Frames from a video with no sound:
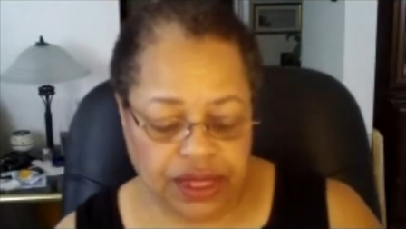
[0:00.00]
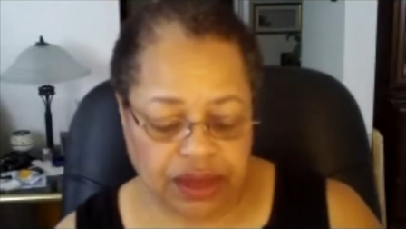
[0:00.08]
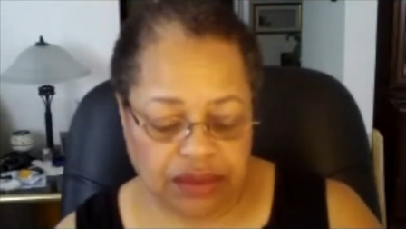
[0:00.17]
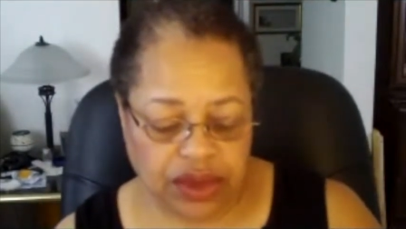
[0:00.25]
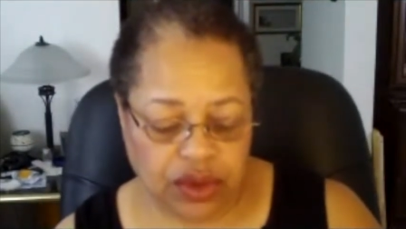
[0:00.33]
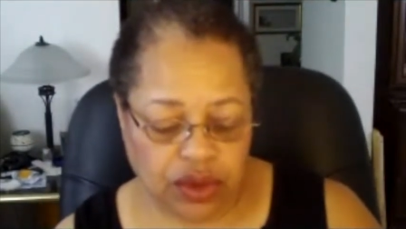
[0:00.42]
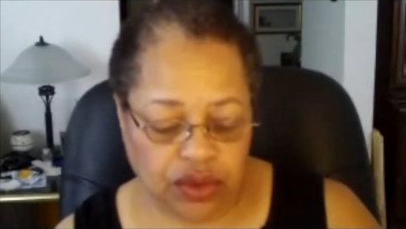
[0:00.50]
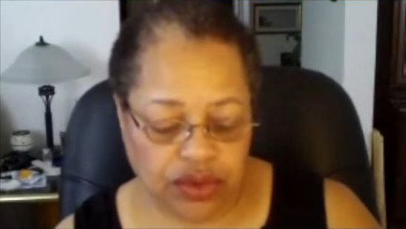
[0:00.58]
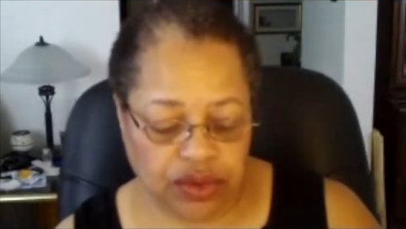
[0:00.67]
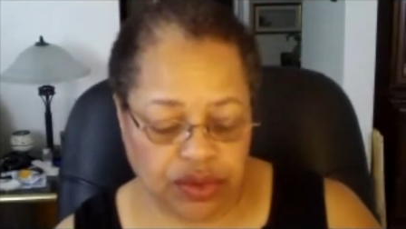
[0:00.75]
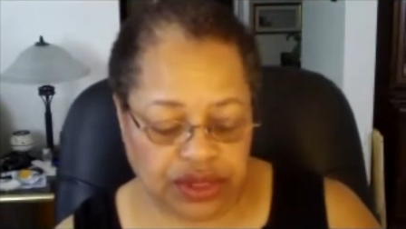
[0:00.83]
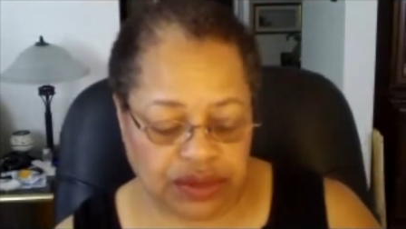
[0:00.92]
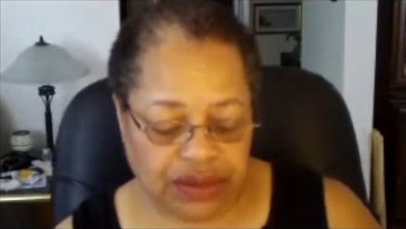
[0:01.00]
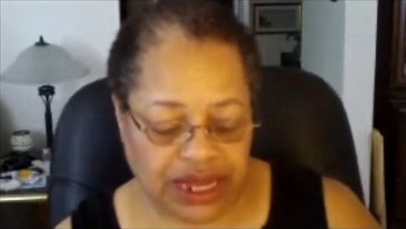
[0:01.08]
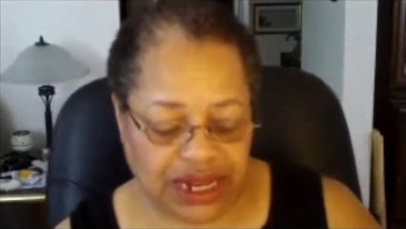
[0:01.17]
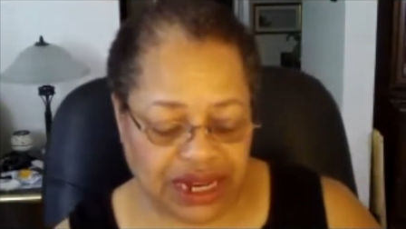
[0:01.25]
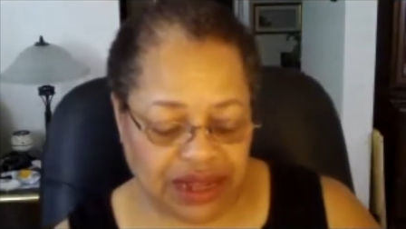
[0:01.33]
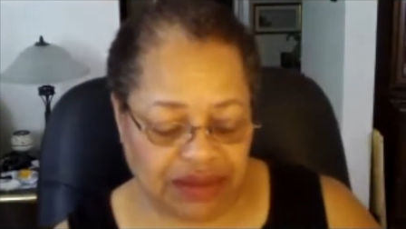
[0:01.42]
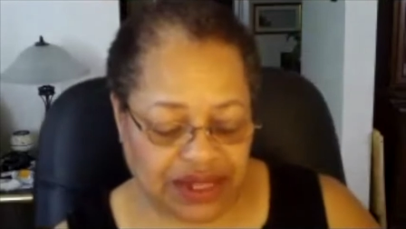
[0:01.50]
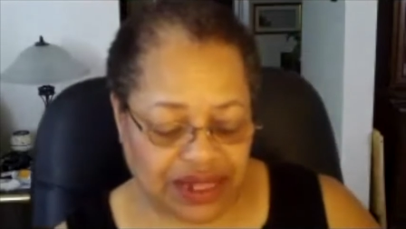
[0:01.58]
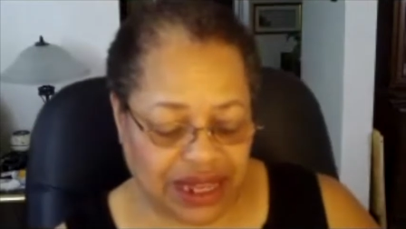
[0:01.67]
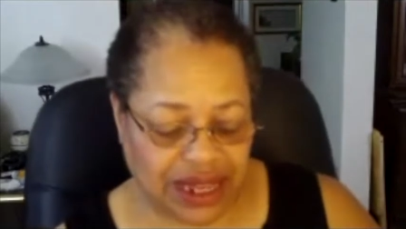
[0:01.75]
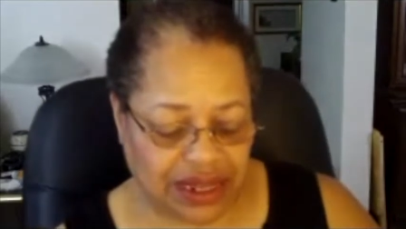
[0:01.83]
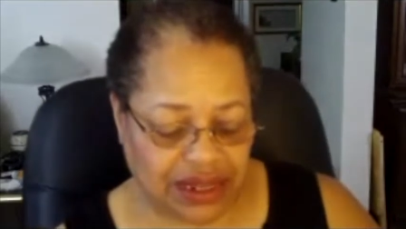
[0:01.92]
And behold, there was a man named
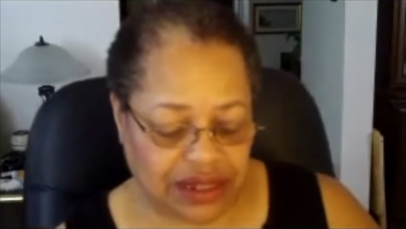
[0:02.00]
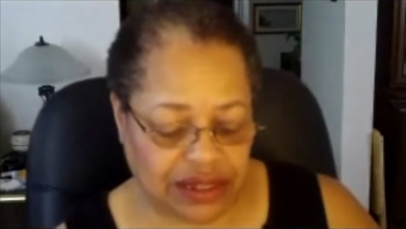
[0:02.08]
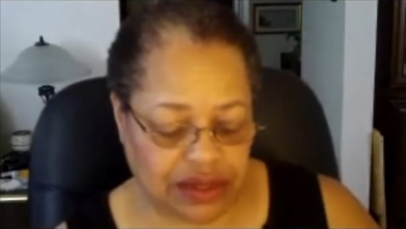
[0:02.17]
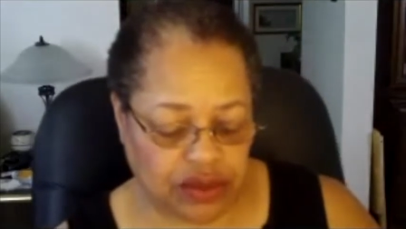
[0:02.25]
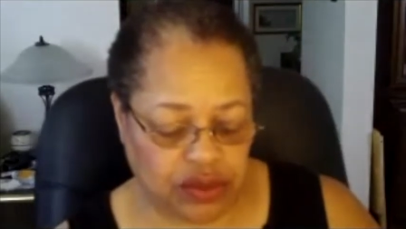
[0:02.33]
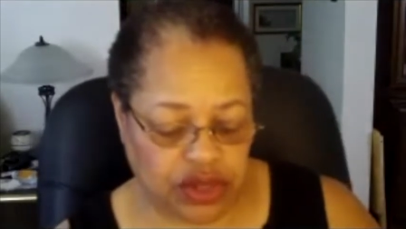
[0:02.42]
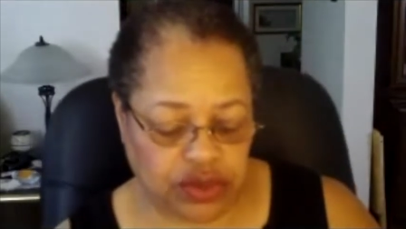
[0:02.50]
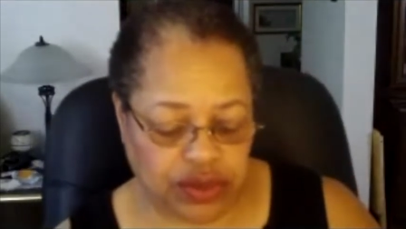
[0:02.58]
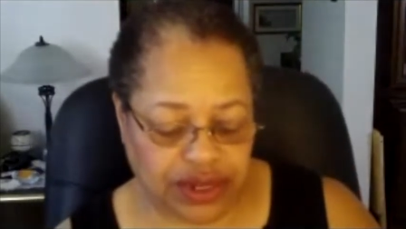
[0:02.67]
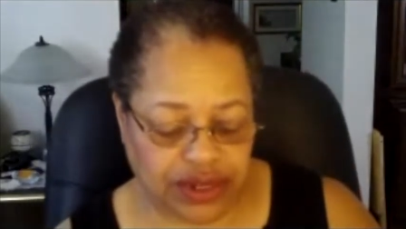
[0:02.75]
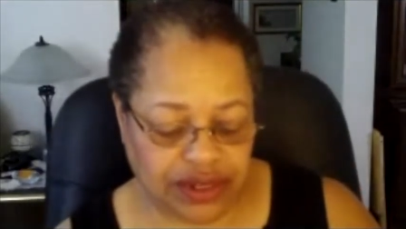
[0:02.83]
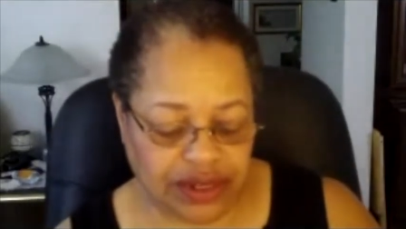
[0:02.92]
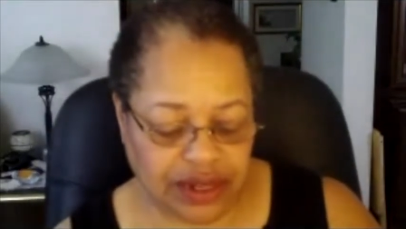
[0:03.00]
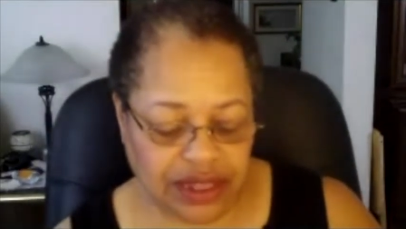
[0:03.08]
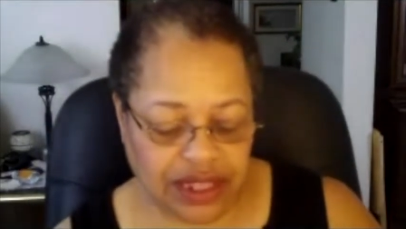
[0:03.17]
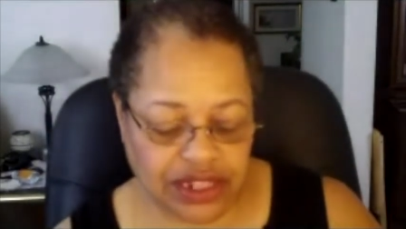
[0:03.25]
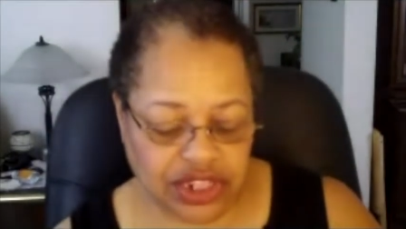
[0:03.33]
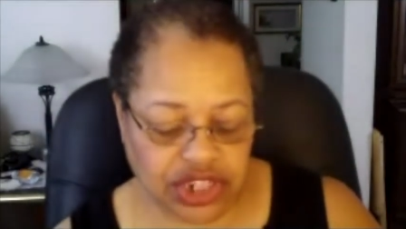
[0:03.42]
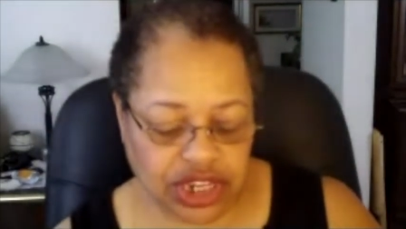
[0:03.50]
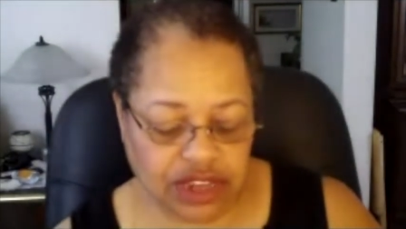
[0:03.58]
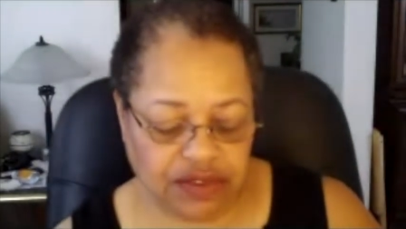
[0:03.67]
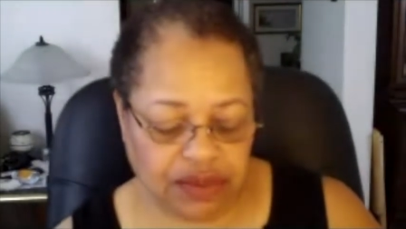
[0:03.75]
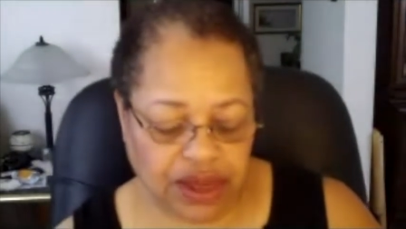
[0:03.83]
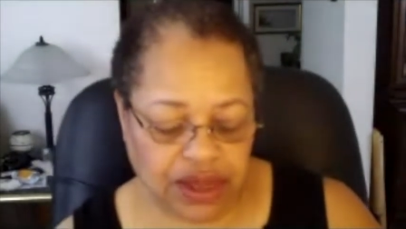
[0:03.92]
Zacchaeus, which was the
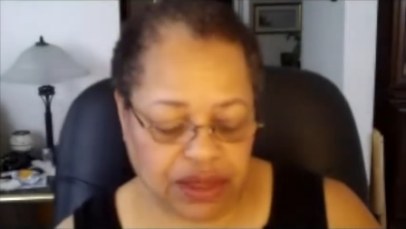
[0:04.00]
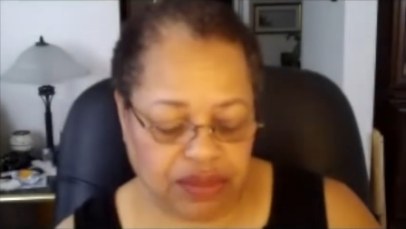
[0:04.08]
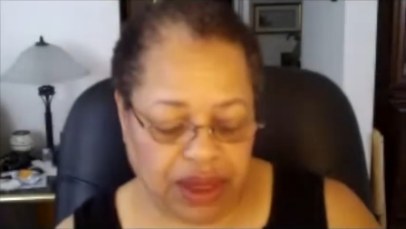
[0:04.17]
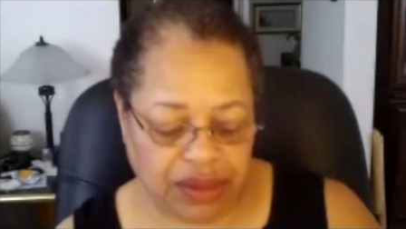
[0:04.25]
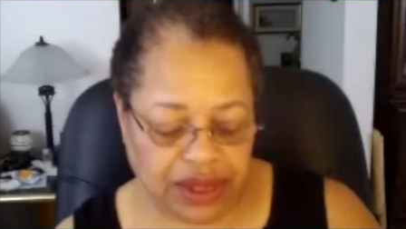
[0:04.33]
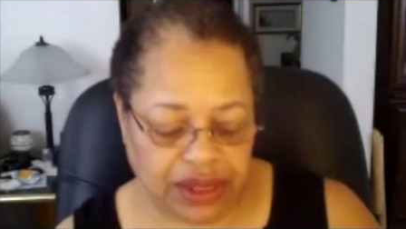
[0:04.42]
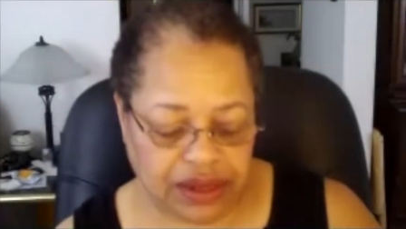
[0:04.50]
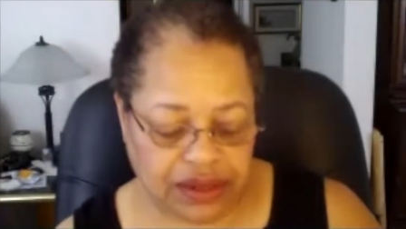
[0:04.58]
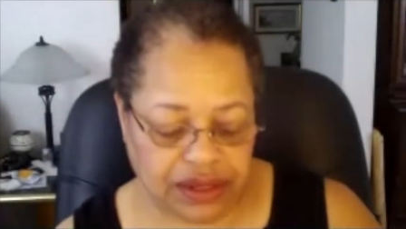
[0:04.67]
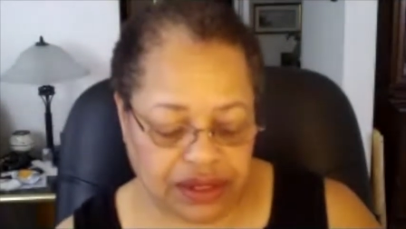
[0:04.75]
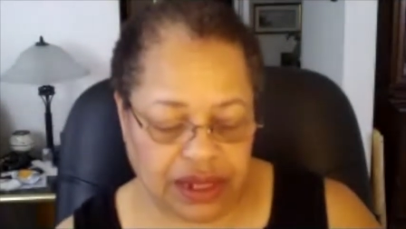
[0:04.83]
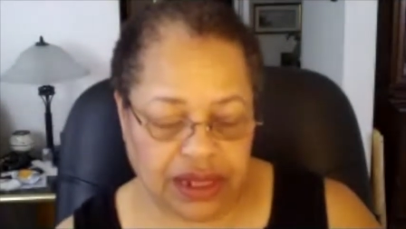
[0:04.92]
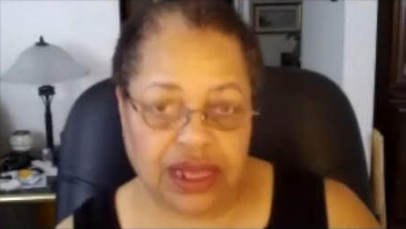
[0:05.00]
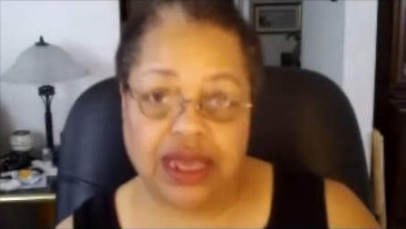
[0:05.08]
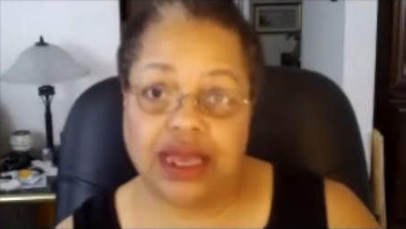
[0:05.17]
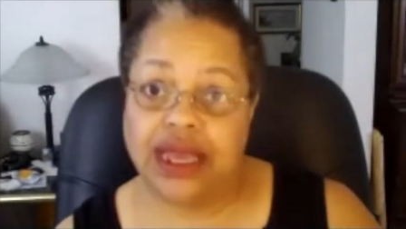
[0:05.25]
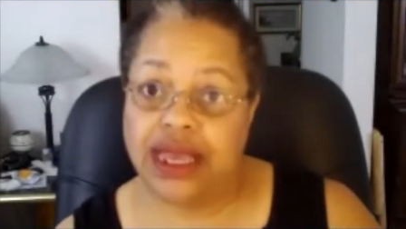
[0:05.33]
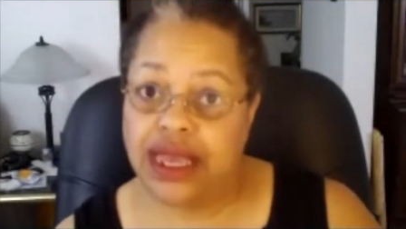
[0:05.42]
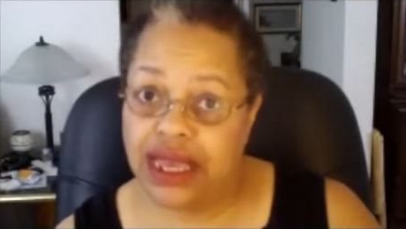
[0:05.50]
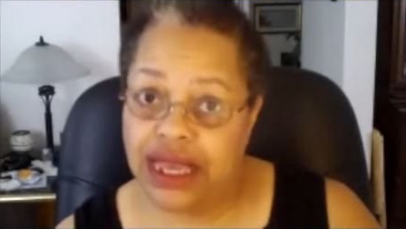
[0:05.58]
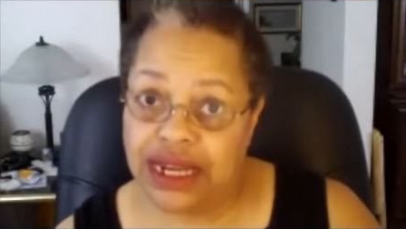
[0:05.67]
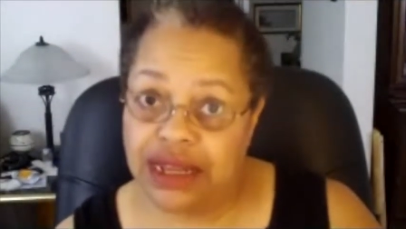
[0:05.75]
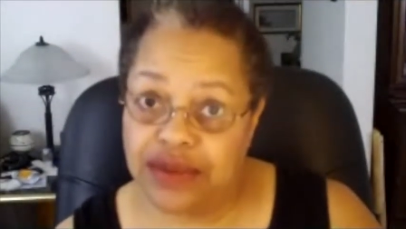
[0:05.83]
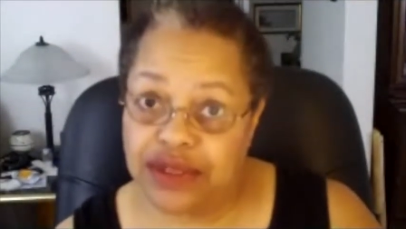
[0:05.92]
chief among the publicans,
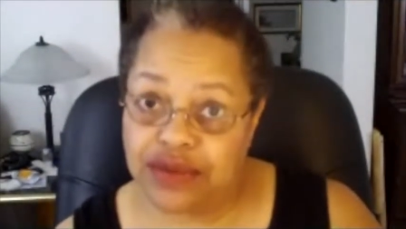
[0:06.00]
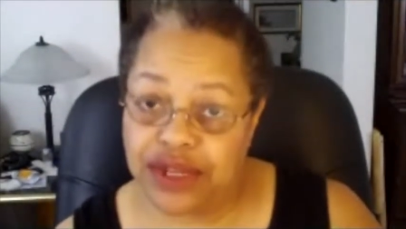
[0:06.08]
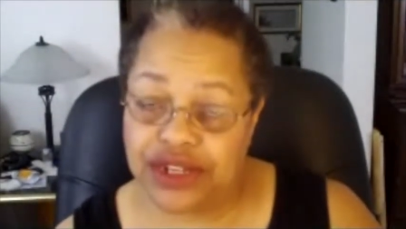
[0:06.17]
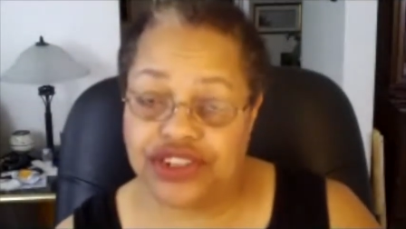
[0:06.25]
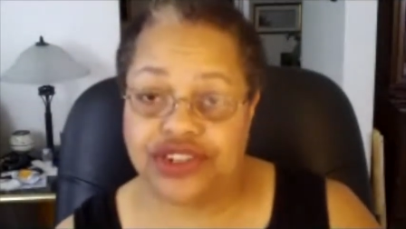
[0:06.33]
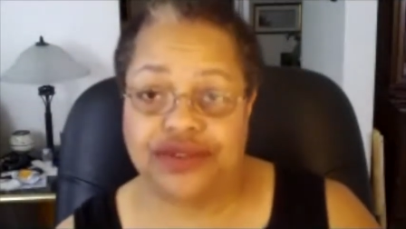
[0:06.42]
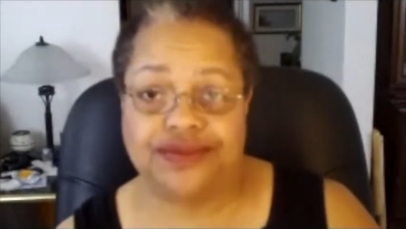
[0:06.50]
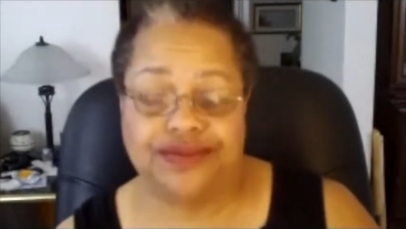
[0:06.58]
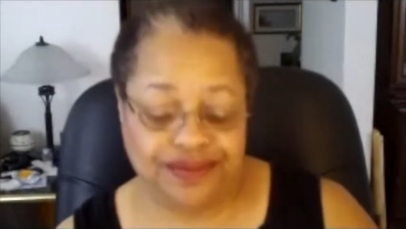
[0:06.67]
and he was rich.